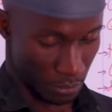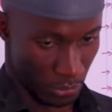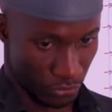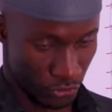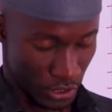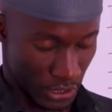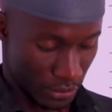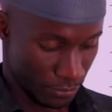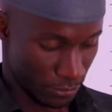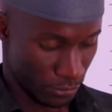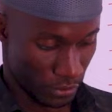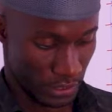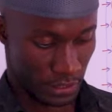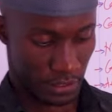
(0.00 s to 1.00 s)
Before I
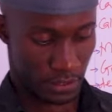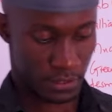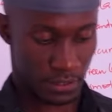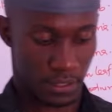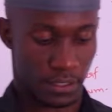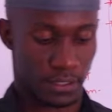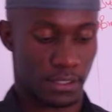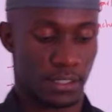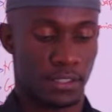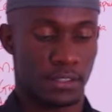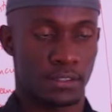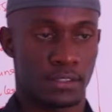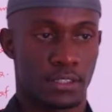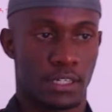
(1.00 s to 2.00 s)
forget,
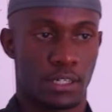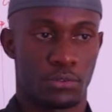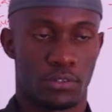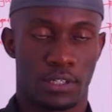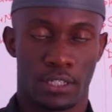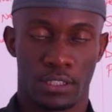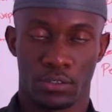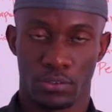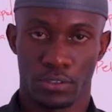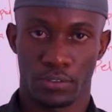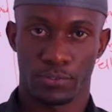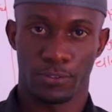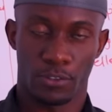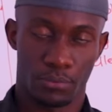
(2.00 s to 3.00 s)
guys, I would like to
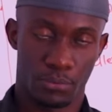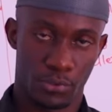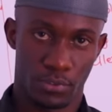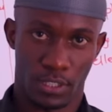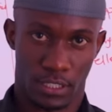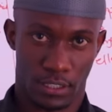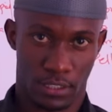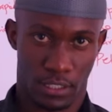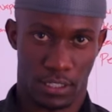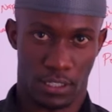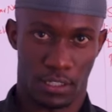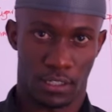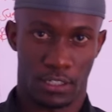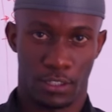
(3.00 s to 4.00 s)
inform you
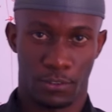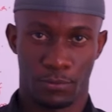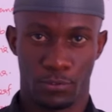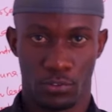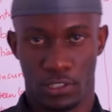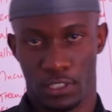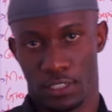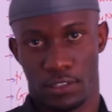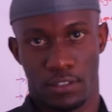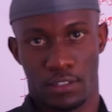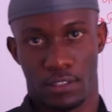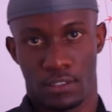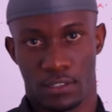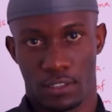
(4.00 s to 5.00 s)
that if you need
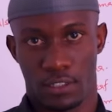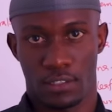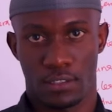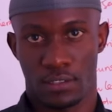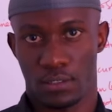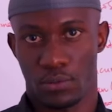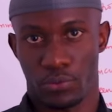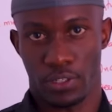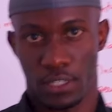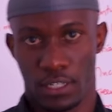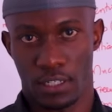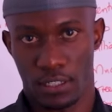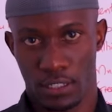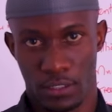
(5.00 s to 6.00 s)
these seeds, we
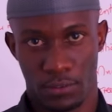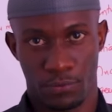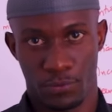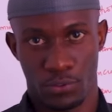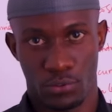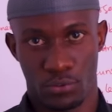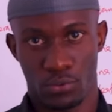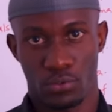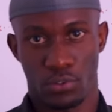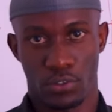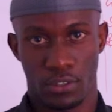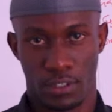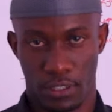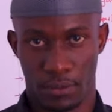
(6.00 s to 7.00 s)
can give you
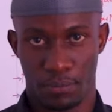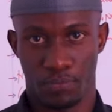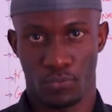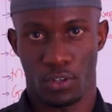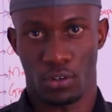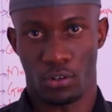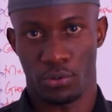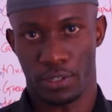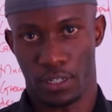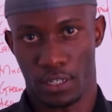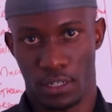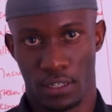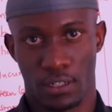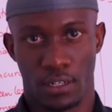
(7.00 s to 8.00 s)
them, or we
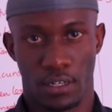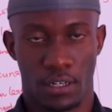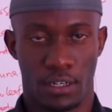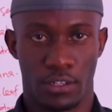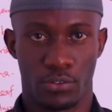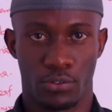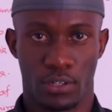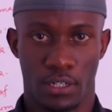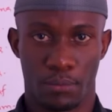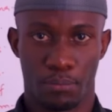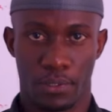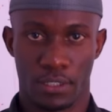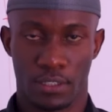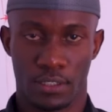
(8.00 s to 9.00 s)
can you can
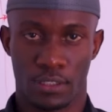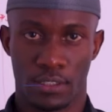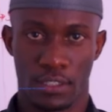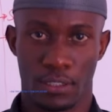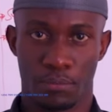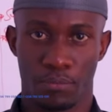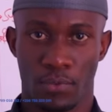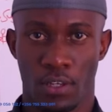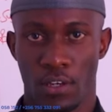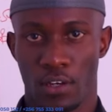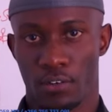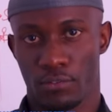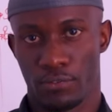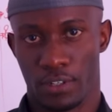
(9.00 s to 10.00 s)
purchase them
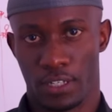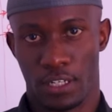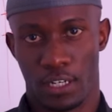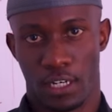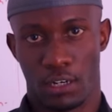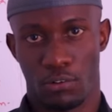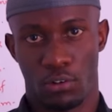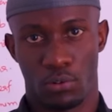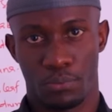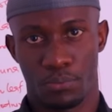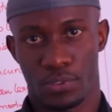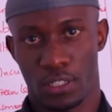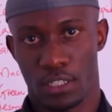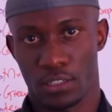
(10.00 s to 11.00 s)
via our
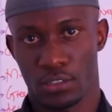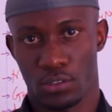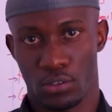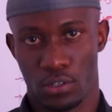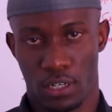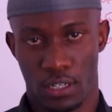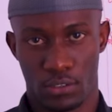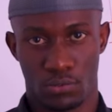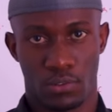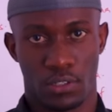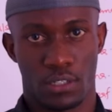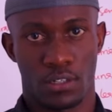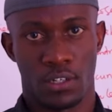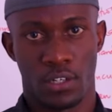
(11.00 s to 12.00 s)
website, or as
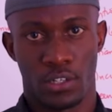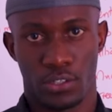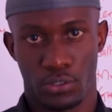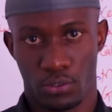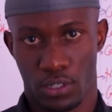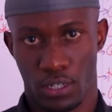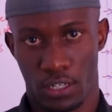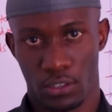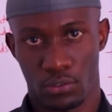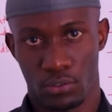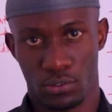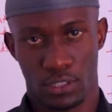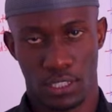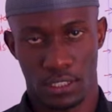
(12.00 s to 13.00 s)
well you can
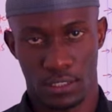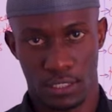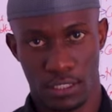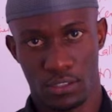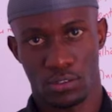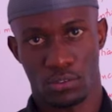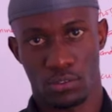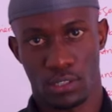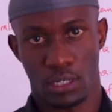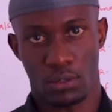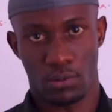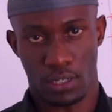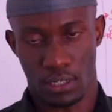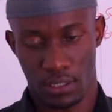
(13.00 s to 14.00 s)
contact us on
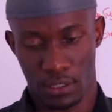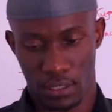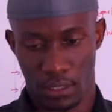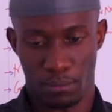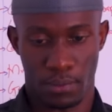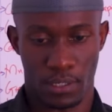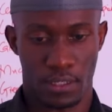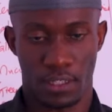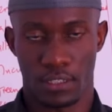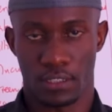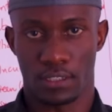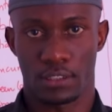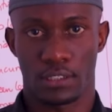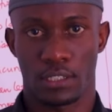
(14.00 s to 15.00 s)
our number
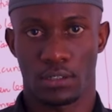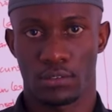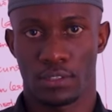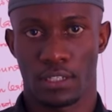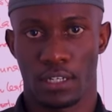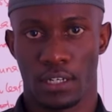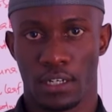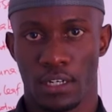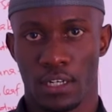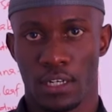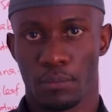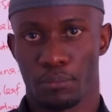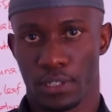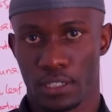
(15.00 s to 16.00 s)
that is down there.
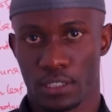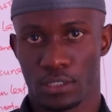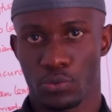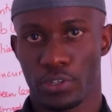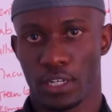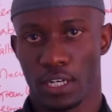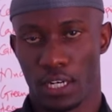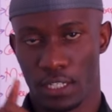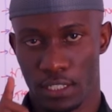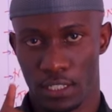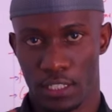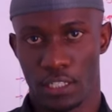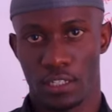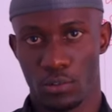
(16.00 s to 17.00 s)
Please, we
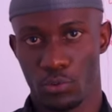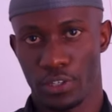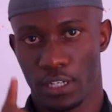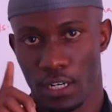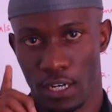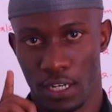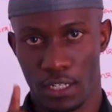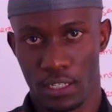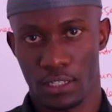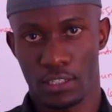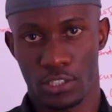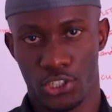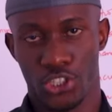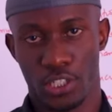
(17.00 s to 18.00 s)
can
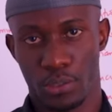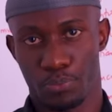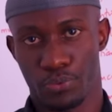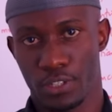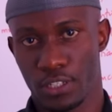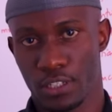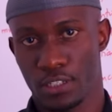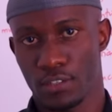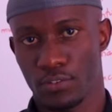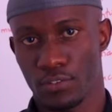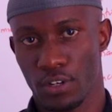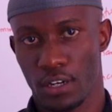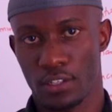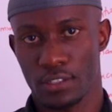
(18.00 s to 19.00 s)
ship these
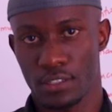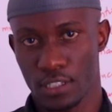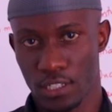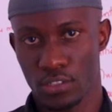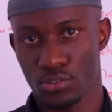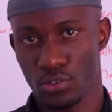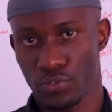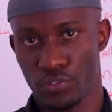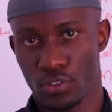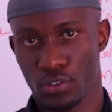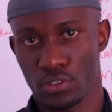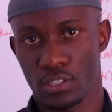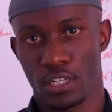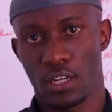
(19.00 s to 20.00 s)
seeds of
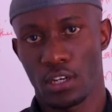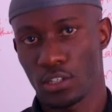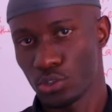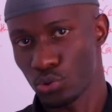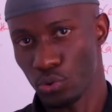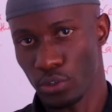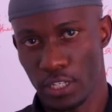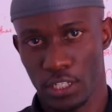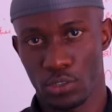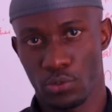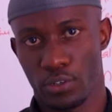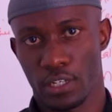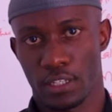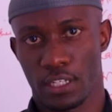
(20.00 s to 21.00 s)
yours to
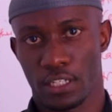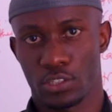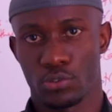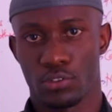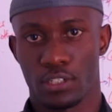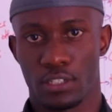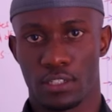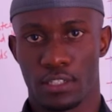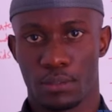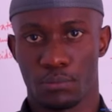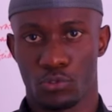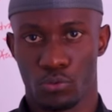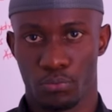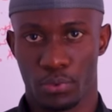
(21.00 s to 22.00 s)
anywhere that you need
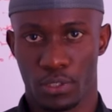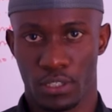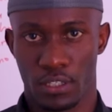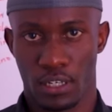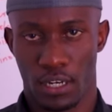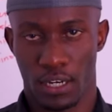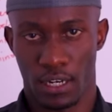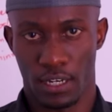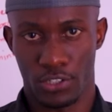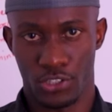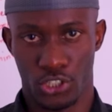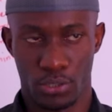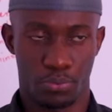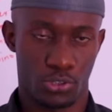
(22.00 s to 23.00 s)
them to be
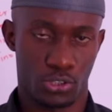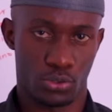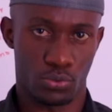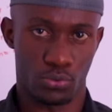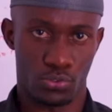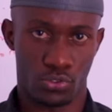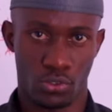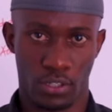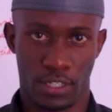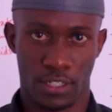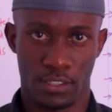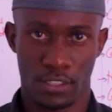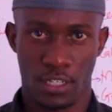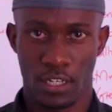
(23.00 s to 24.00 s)
shipped to. So
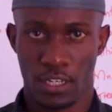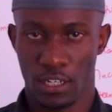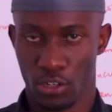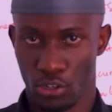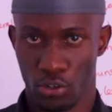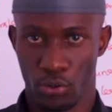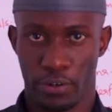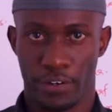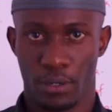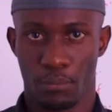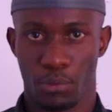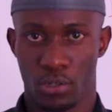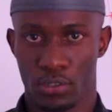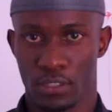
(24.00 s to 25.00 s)
guys, no worry
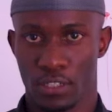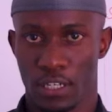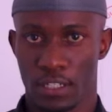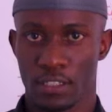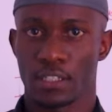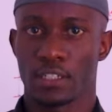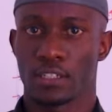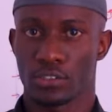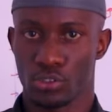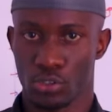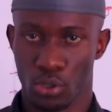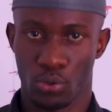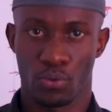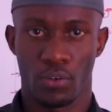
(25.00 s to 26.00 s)
about that.
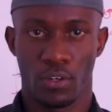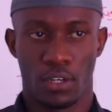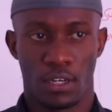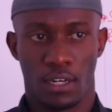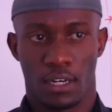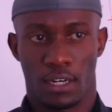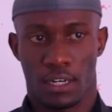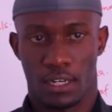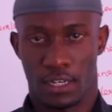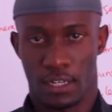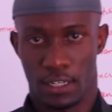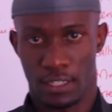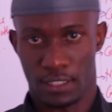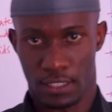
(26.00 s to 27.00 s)
So
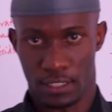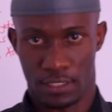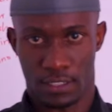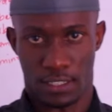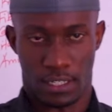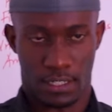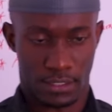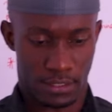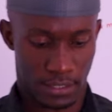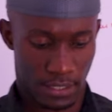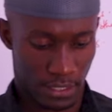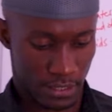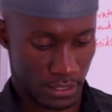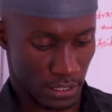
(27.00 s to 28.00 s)
let us
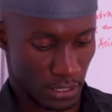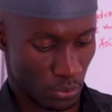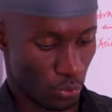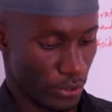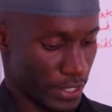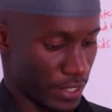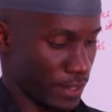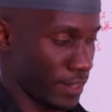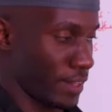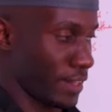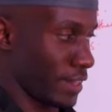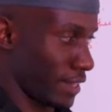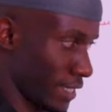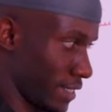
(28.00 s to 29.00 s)
start with
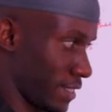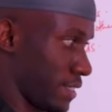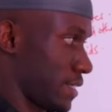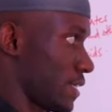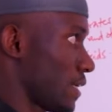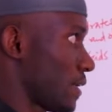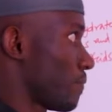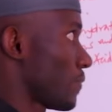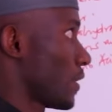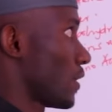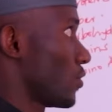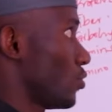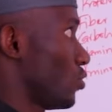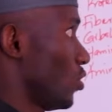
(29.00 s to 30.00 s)
this.
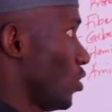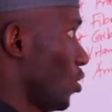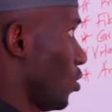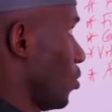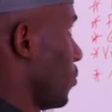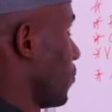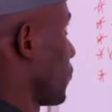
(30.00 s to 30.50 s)
You know,